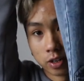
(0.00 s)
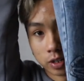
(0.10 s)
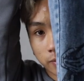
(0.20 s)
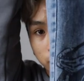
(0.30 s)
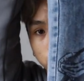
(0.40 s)
I
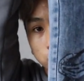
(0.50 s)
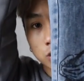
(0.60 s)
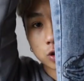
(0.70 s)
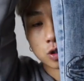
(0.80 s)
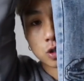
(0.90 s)
got them for
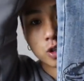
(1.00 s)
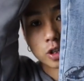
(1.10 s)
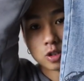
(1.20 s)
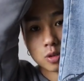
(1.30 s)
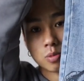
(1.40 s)

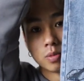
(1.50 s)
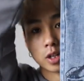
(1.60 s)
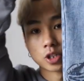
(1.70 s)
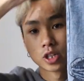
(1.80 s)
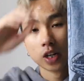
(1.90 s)
not so
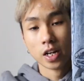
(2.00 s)
much.